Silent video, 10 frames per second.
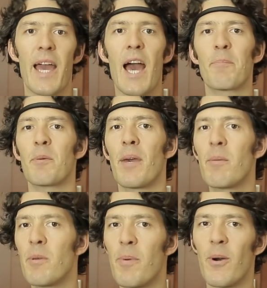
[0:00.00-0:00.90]
a happy
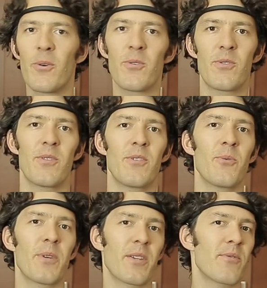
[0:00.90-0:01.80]
baby pose,
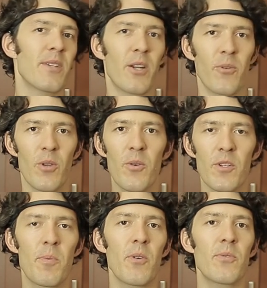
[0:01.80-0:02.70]
doing, you know,
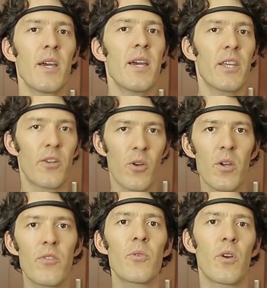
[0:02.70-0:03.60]
lotus pose, you know,
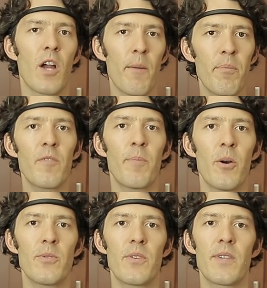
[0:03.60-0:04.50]
going through a couple of
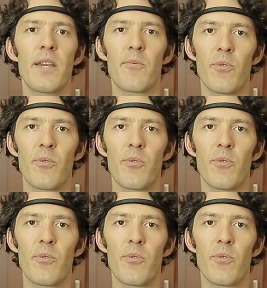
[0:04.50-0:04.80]
poses, it